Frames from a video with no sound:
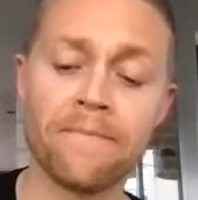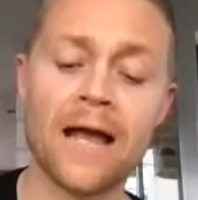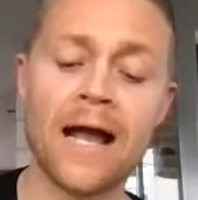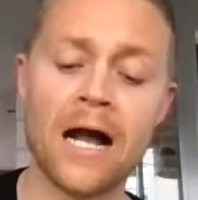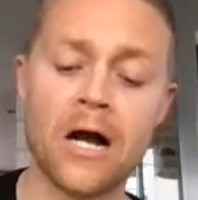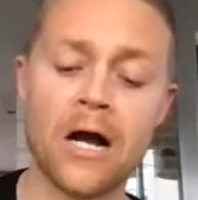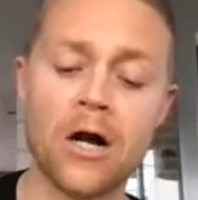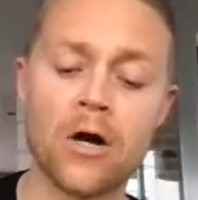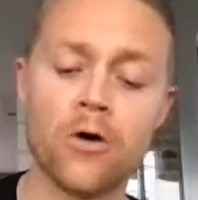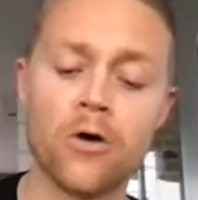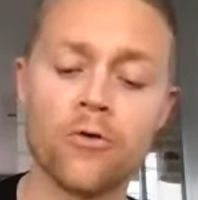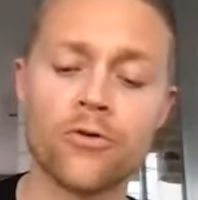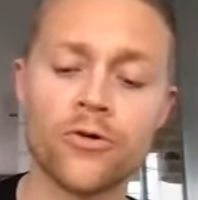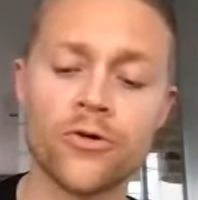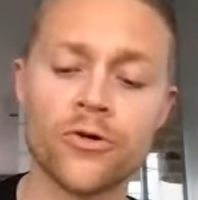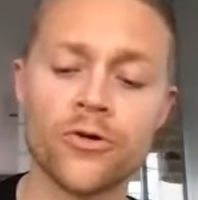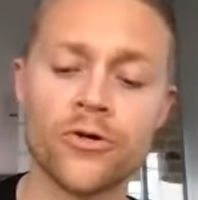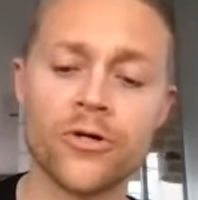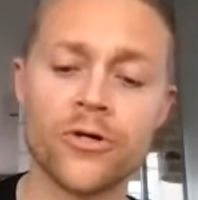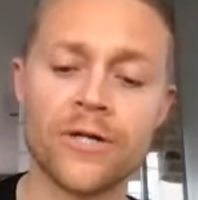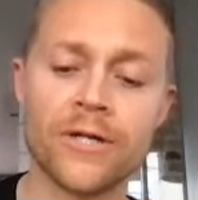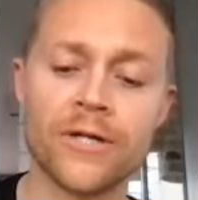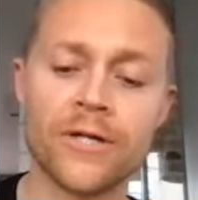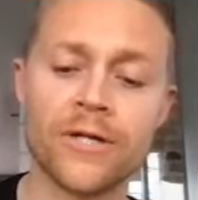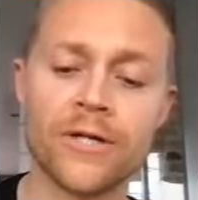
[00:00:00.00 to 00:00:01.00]
how
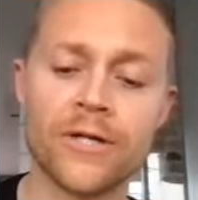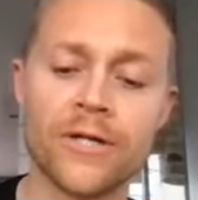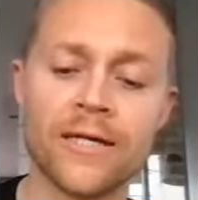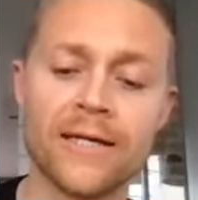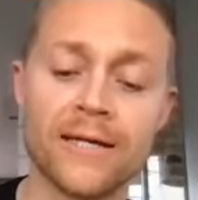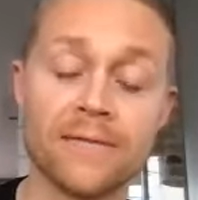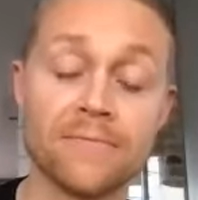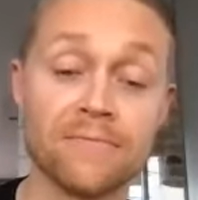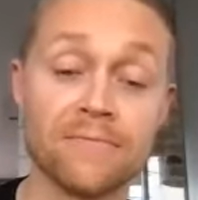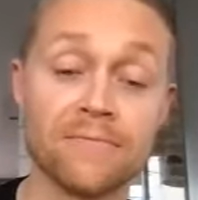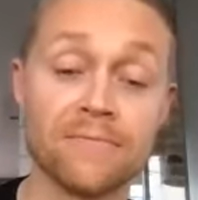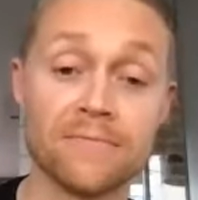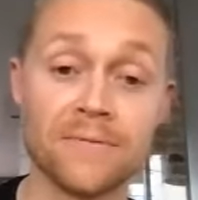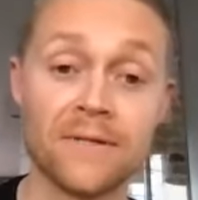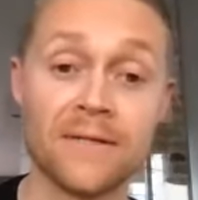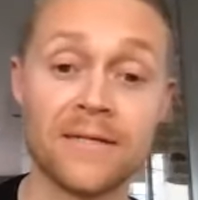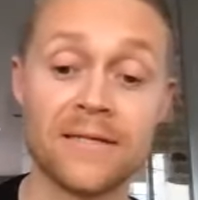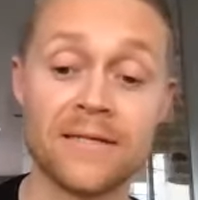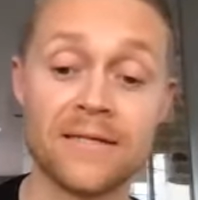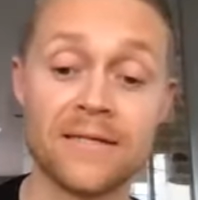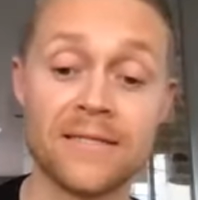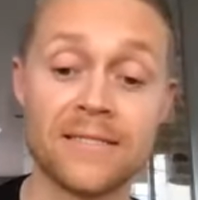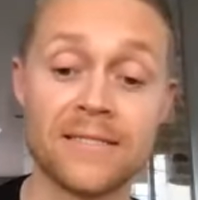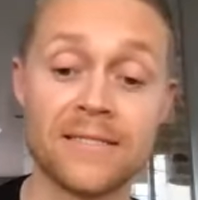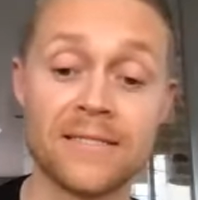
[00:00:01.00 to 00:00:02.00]
good it
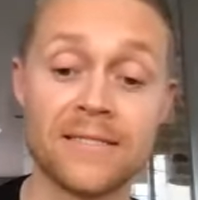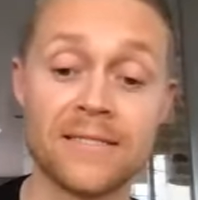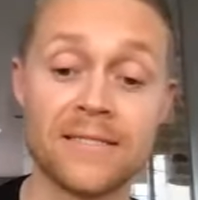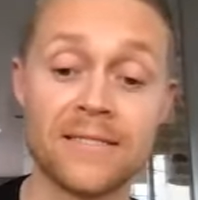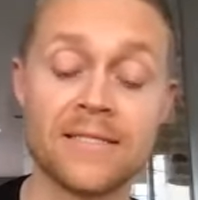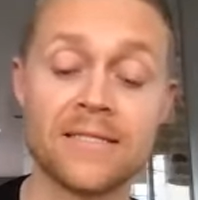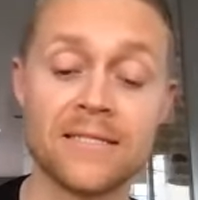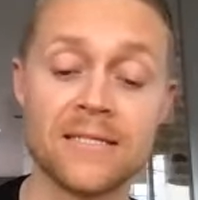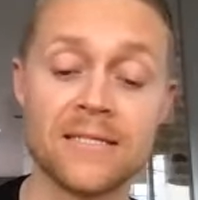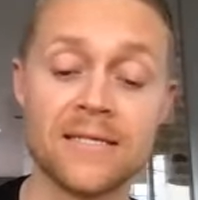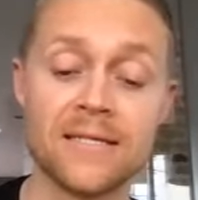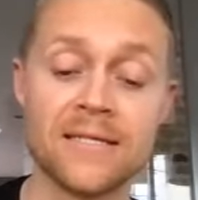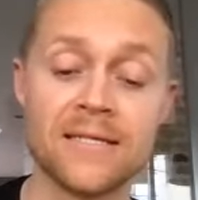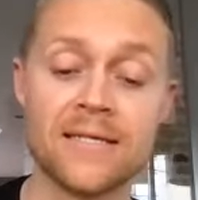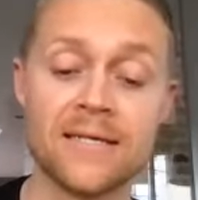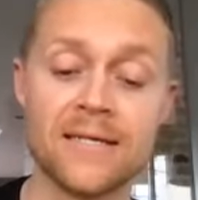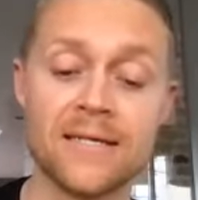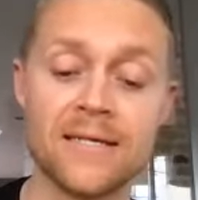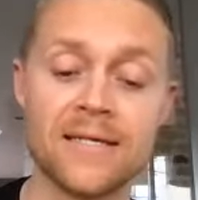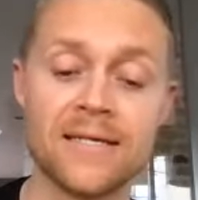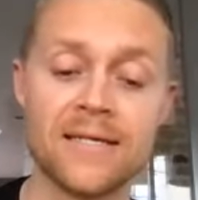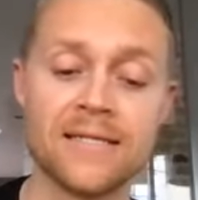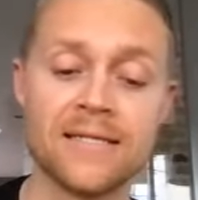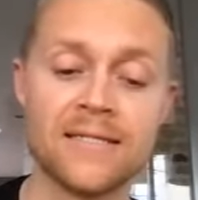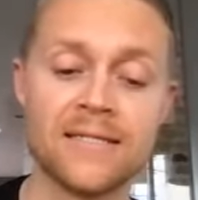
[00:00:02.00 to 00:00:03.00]
is
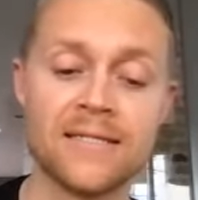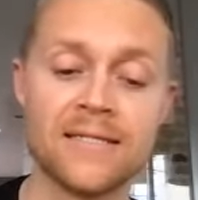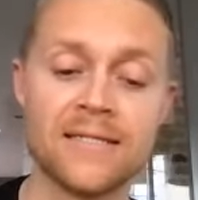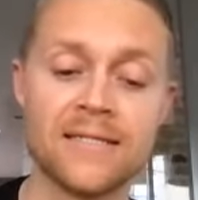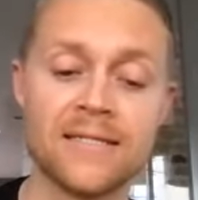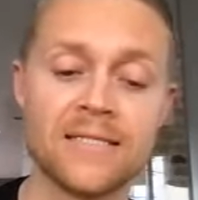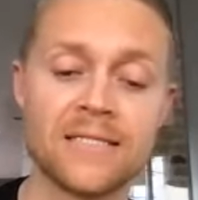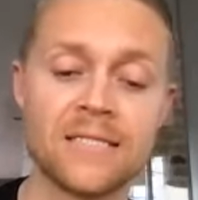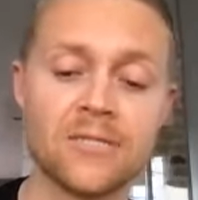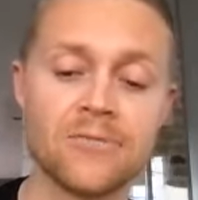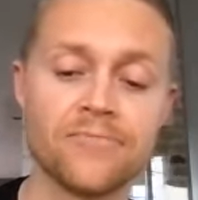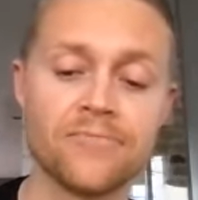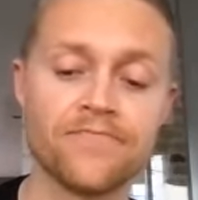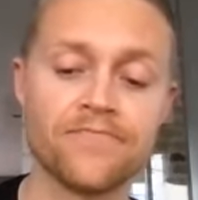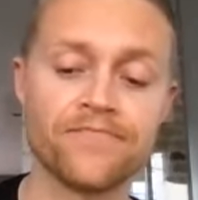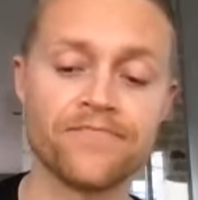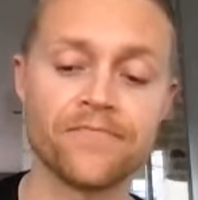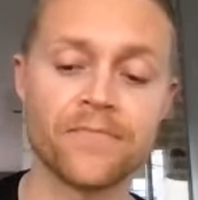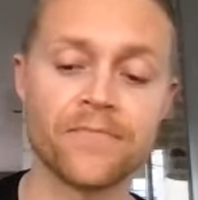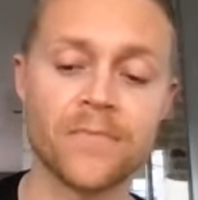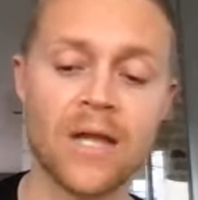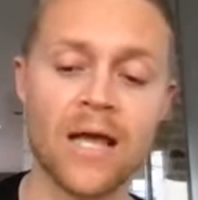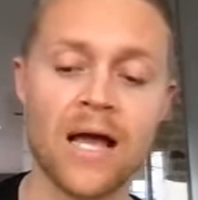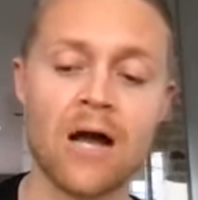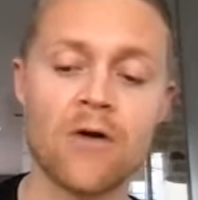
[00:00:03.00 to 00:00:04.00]
is
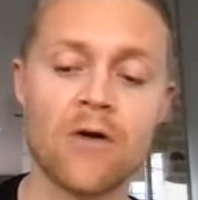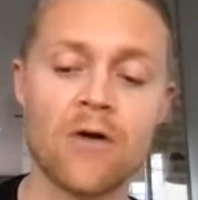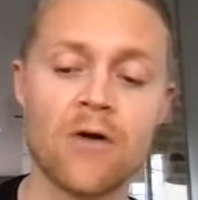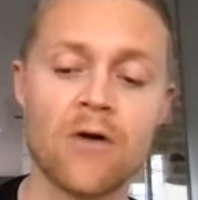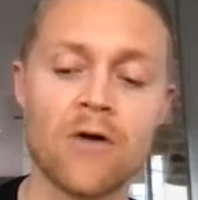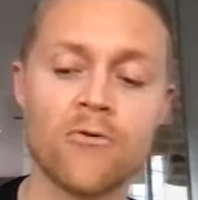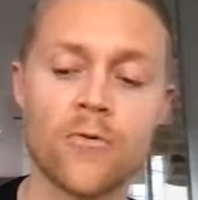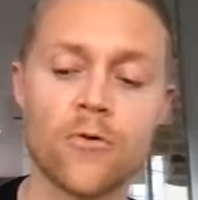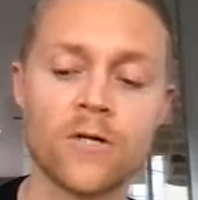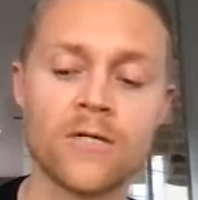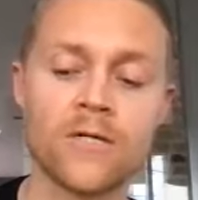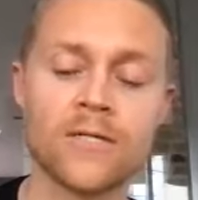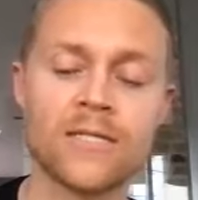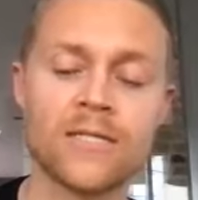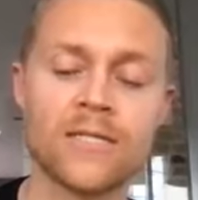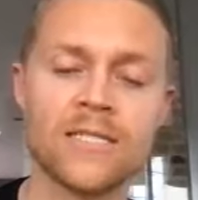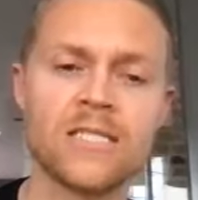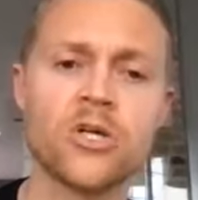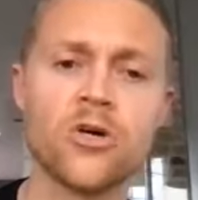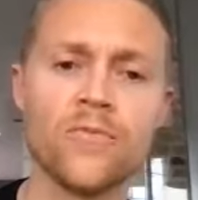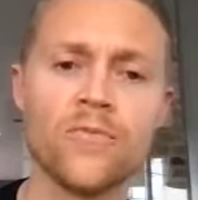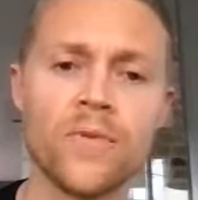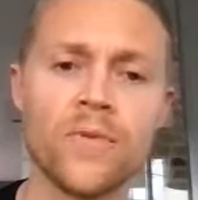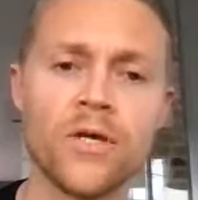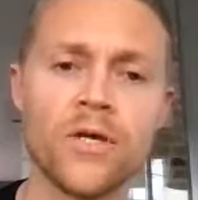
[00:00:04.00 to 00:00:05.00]
how important is
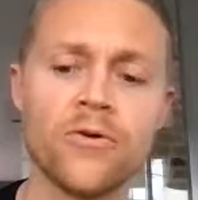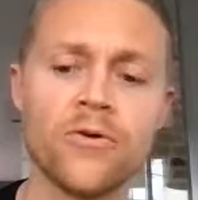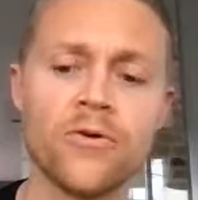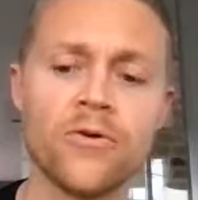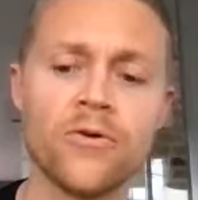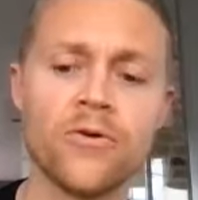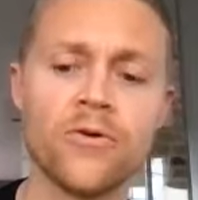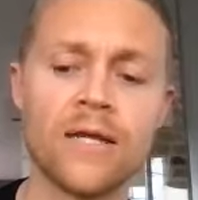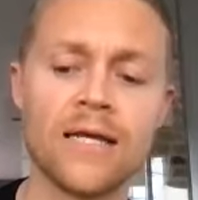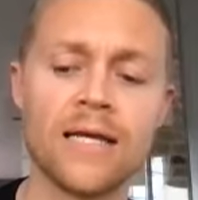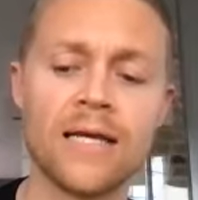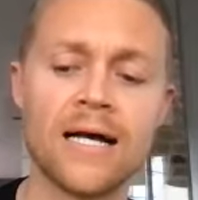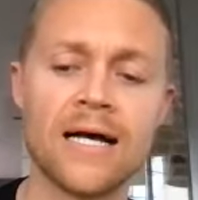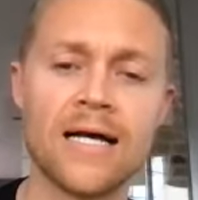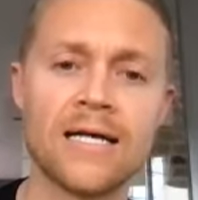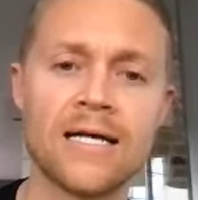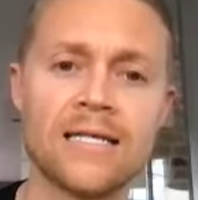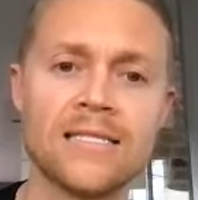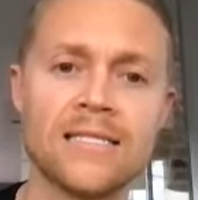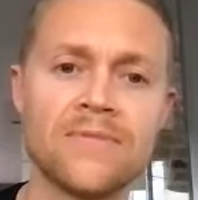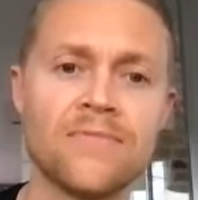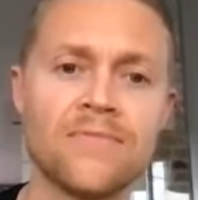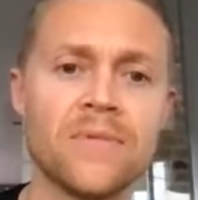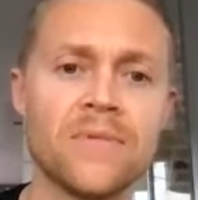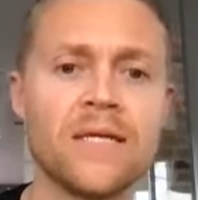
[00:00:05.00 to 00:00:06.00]
community
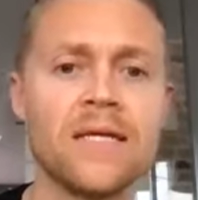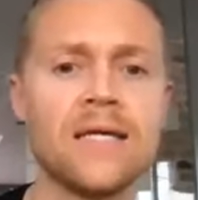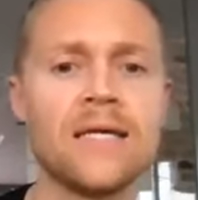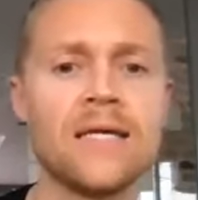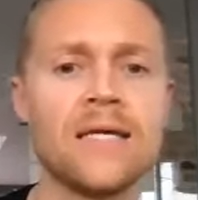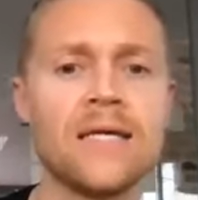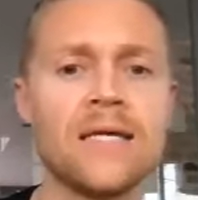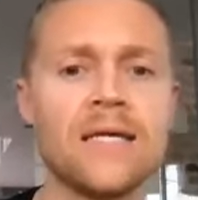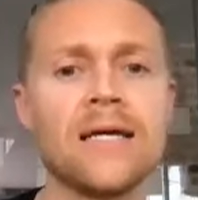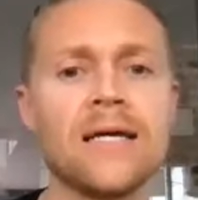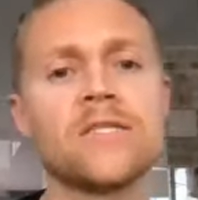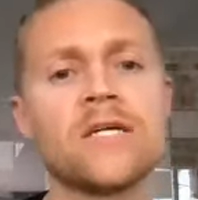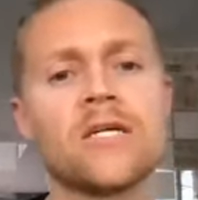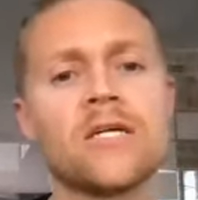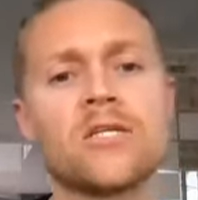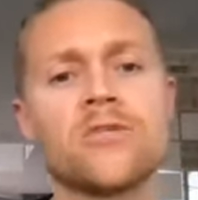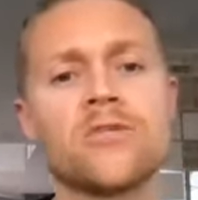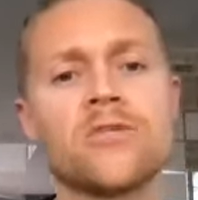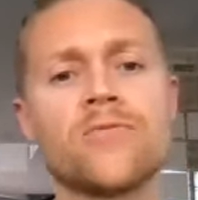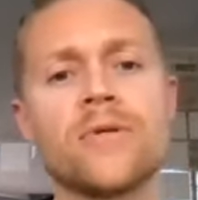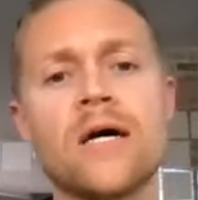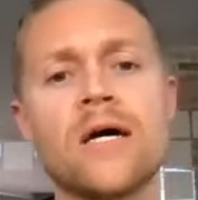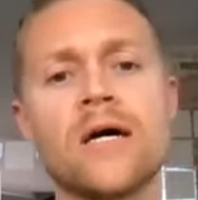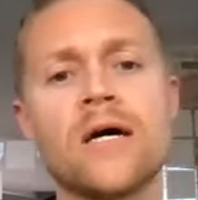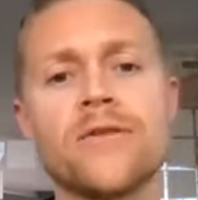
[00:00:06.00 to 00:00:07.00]
as in being in
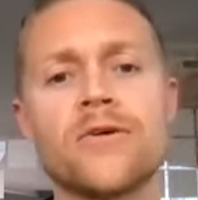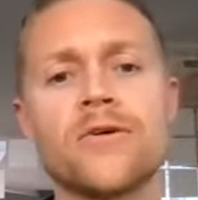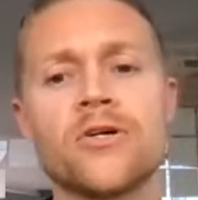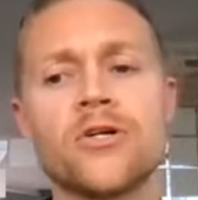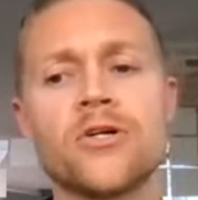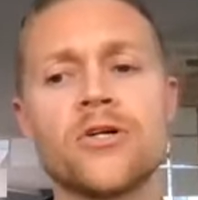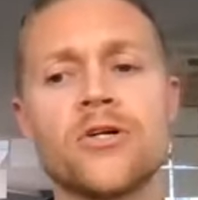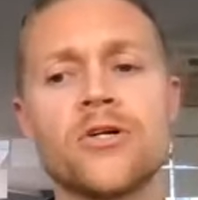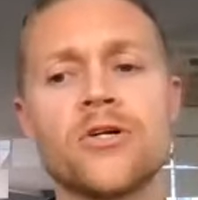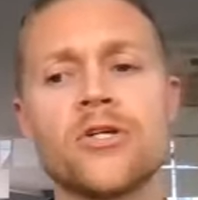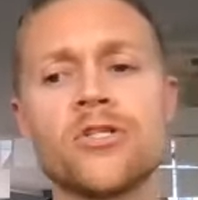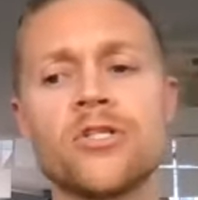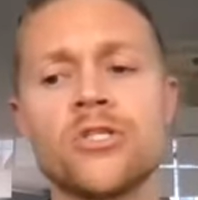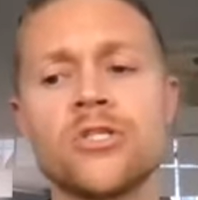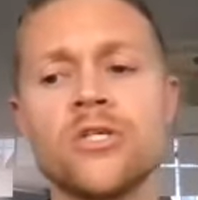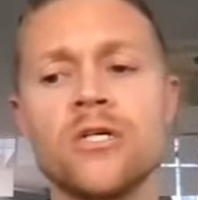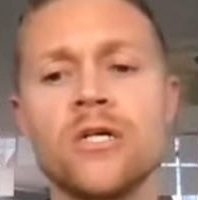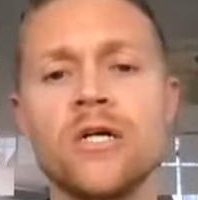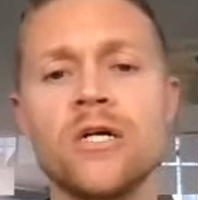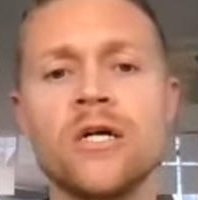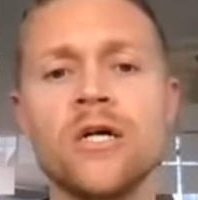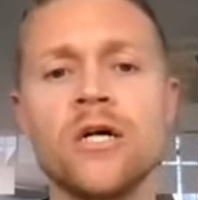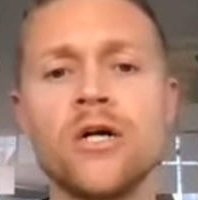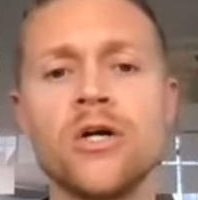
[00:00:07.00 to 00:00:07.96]
touch with others